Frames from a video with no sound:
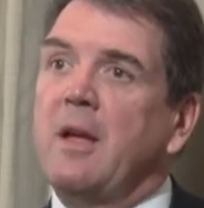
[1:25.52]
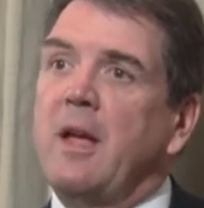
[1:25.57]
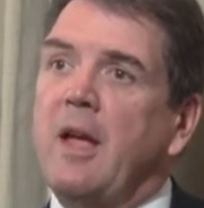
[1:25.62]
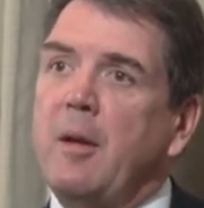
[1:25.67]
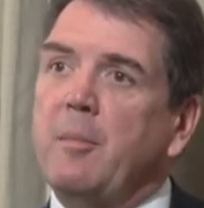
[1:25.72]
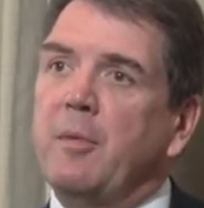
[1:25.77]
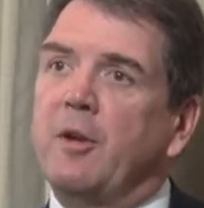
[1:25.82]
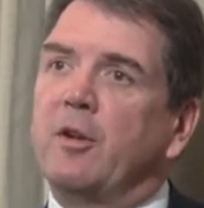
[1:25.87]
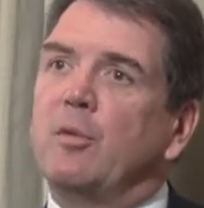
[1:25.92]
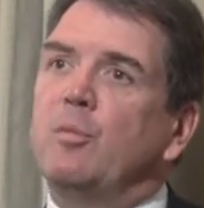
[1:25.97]

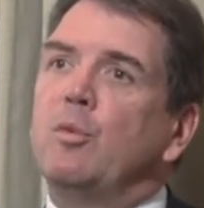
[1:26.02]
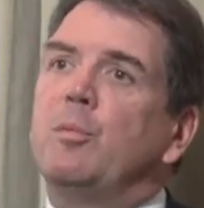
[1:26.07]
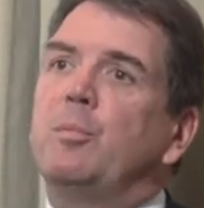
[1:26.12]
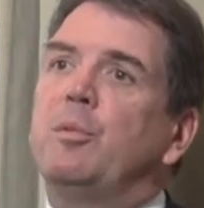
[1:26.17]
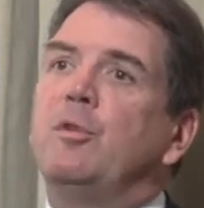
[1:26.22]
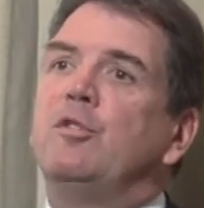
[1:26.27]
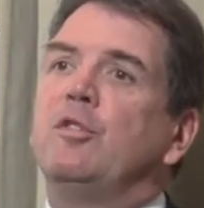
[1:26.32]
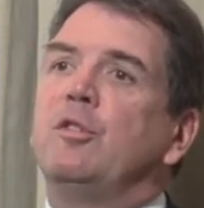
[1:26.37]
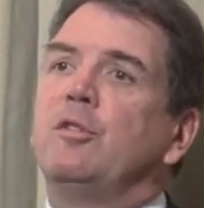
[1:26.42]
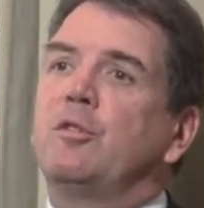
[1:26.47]
Hemerdon will
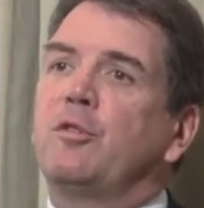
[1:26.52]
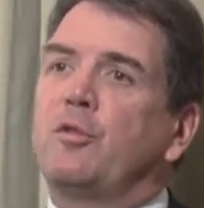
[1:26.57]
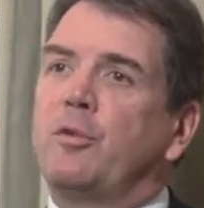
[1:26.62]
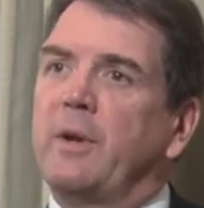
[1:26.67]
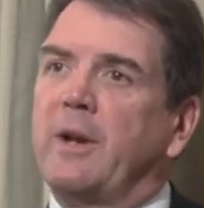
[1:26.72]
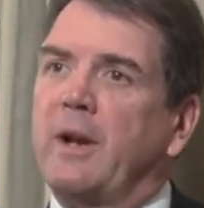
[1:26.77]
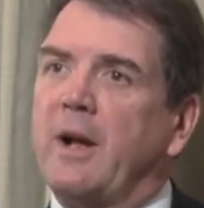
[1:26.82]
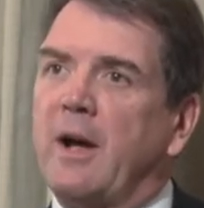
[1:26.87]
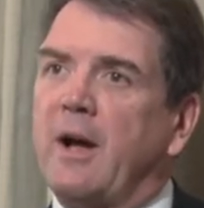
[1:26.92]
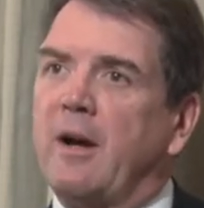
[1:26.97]
produce
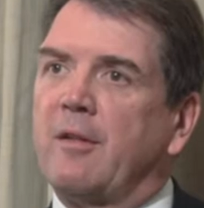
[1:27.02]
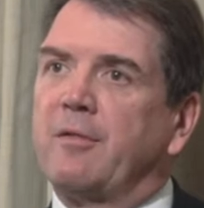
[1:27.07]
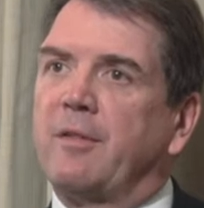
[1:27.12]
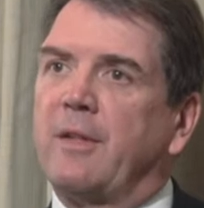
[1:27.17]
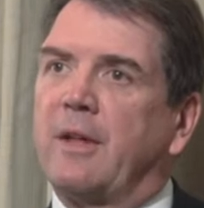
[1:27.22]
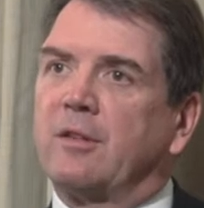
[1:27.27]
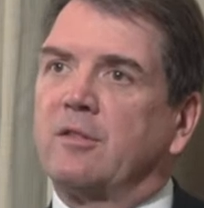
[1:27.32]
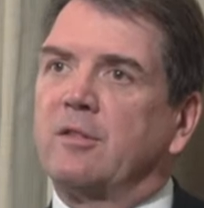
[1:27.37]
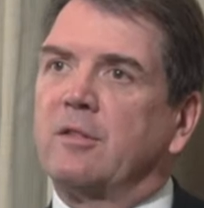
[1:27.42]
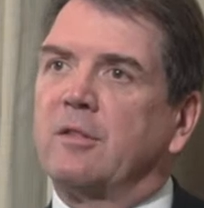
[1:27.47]

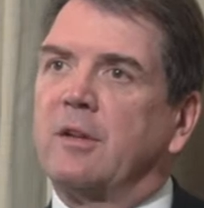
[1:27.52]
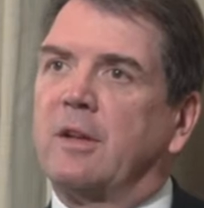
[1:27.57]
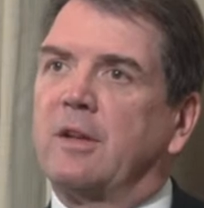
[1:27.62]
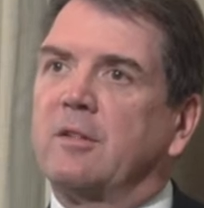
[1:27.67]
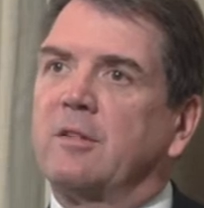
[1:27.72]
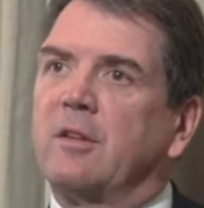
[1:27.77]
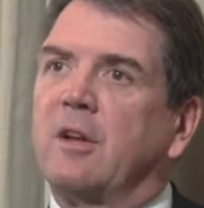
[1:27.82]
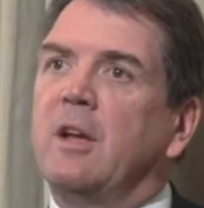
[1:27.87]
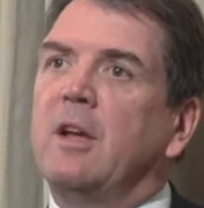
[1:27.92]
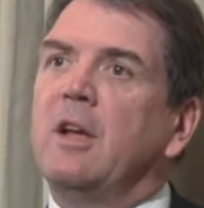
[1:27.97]
3,500
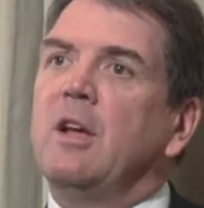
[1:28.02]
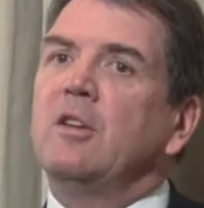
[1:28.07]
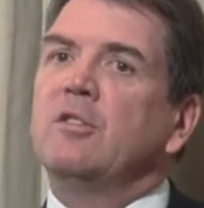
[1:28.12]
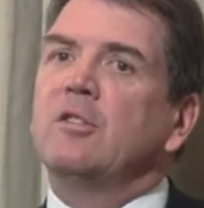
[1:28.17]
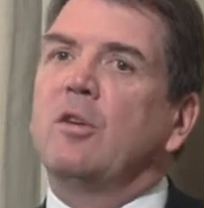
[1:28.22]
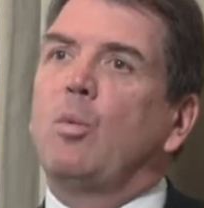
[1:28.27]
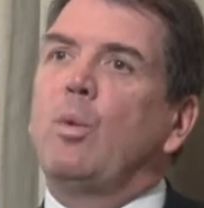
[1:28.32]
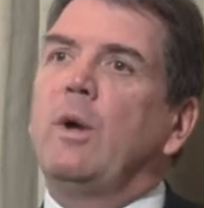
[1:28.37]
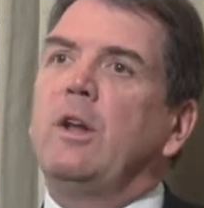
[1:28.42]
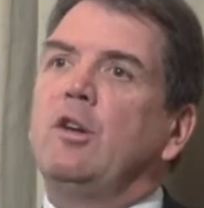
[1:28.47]
tonnes.
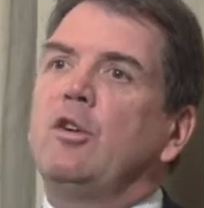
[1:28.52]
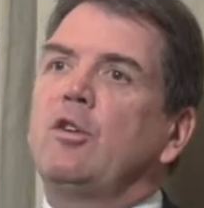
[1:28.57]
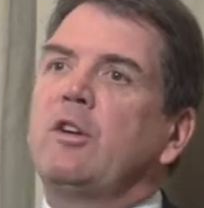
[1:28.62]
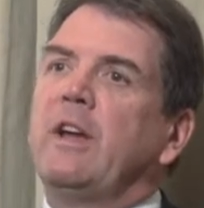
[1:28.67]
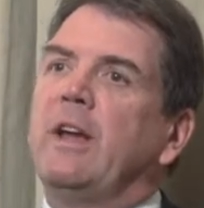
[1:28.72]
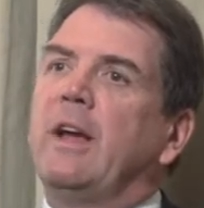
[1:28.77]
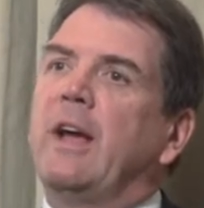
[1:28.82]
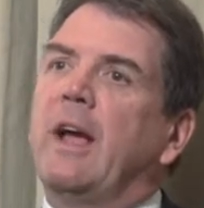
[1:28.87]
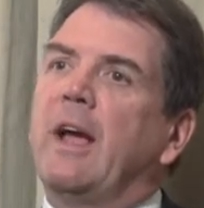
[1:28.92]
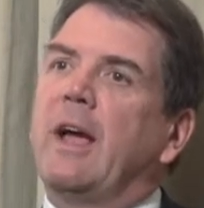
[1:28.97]
So we're
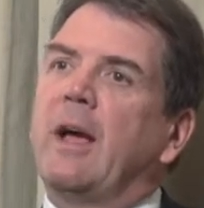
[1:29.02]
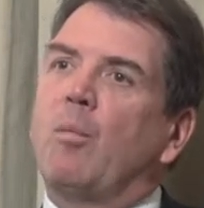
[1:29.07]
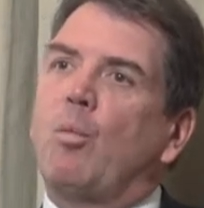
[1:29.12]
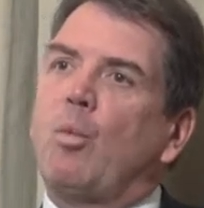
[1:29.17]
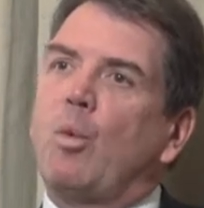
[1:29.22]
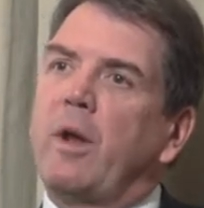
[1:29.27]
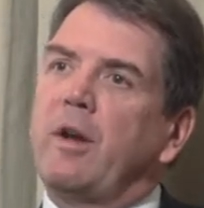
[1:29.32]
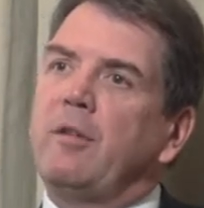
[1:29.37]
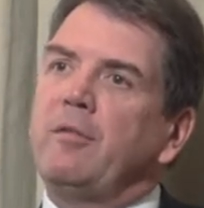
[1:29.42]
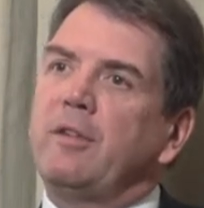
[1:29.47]
looking at
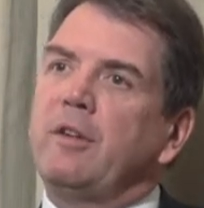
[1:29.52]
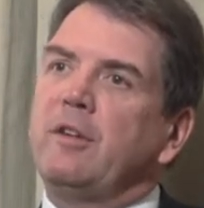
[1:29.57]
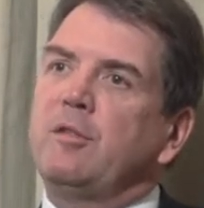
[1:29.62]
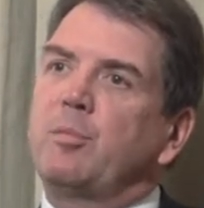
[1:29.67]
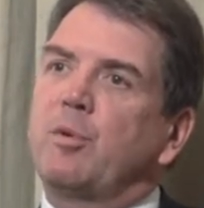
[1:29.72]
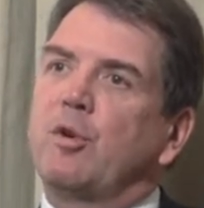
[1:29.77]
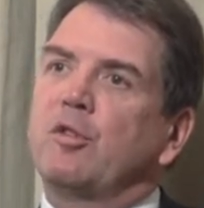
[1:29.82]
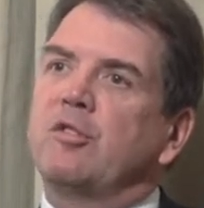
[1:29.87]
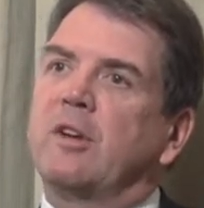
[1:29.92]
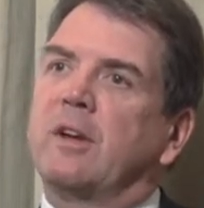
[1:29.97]
one of these
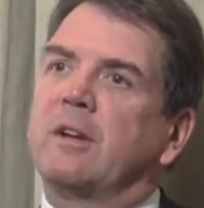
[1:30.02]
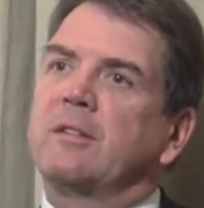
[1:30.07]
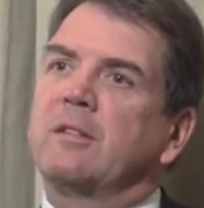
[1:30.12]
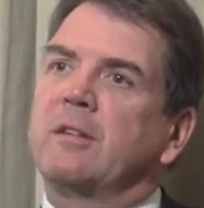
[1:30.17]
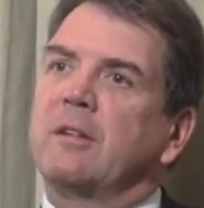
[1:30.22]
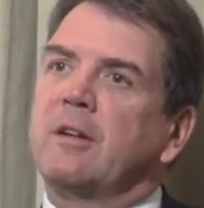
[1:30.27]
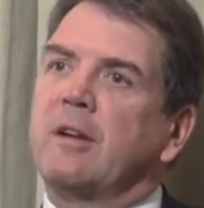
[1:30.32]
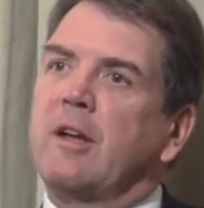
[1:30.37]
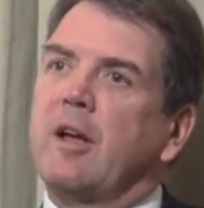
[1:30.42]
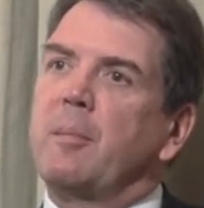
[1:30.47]

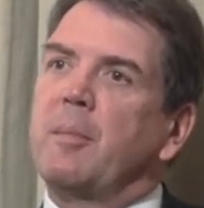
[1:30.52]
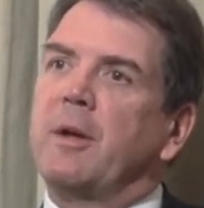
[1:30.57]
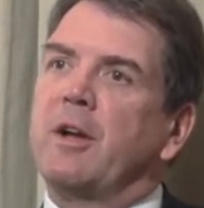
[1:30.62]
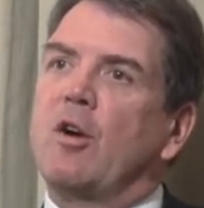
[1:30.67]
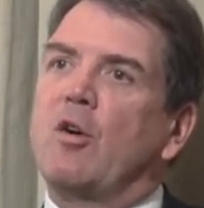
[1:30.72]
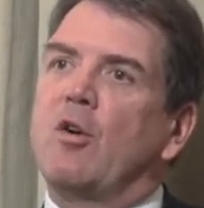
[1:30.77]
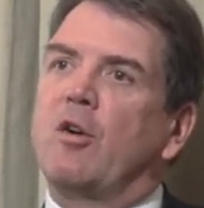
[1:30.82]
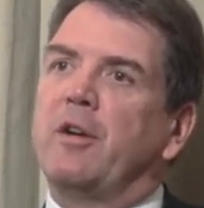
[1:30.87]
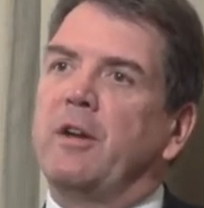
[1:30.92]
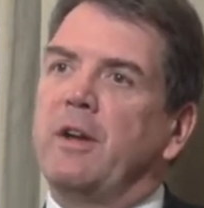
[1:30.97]
projects
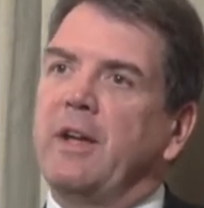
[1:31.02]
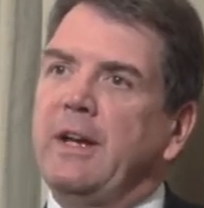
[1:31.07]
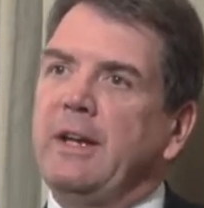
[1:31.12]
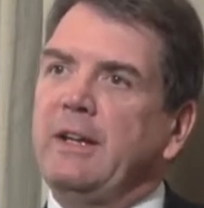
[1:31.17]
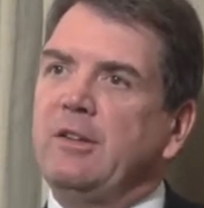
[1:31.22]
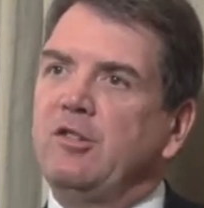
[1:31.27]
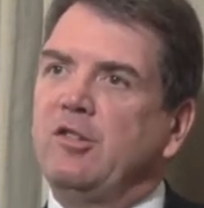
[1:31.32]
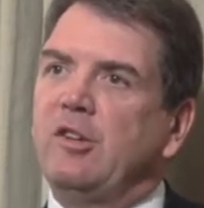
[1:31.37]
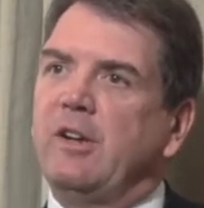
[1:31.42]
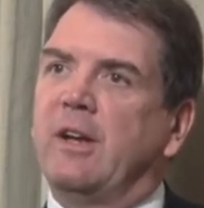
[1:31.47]
coming on
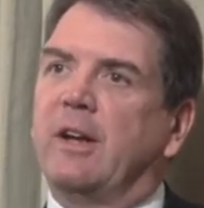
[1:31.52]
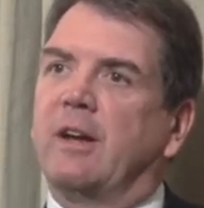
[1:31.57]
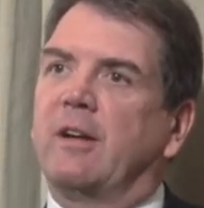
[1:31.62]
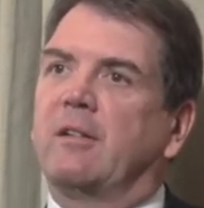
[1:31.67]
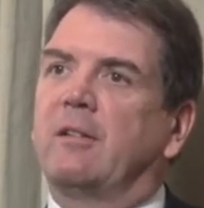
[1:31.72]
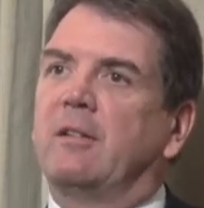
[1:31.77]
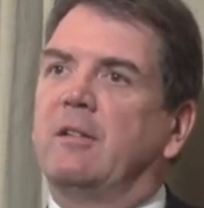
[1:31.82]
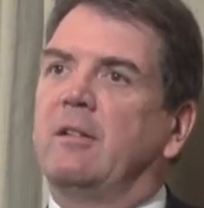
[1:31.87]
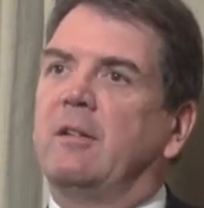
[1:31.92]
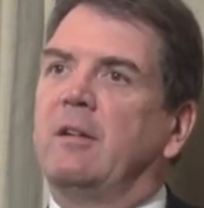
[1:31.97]
each year.